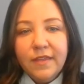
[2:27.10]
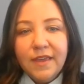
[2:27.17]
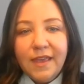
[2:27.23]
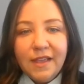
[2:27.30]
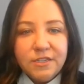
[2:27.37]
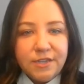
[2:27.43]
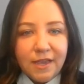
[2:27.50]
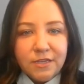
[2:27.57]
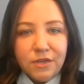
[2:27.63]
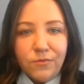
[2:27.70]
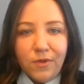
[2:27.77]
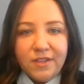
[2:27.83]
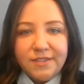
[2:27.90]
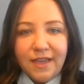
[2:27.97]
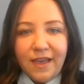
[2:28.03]
The key change
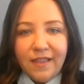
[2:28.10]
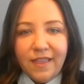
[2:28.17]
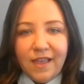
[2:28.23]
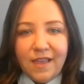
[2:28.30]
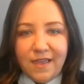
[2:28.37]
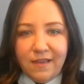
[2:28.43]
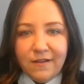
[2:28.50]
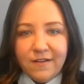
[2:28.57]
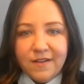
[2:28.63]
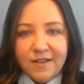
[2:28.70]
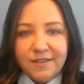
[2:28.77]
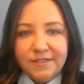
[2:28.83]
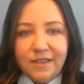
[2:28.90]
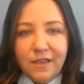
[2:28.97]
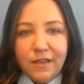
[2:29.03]
I want to highlight here
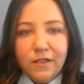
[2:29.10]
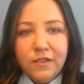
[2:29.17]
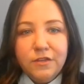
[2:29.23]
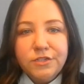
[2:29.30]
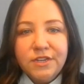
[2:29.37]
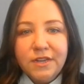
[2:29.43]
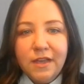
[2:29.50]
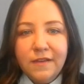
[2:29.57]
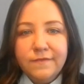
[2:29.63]
is the inclusion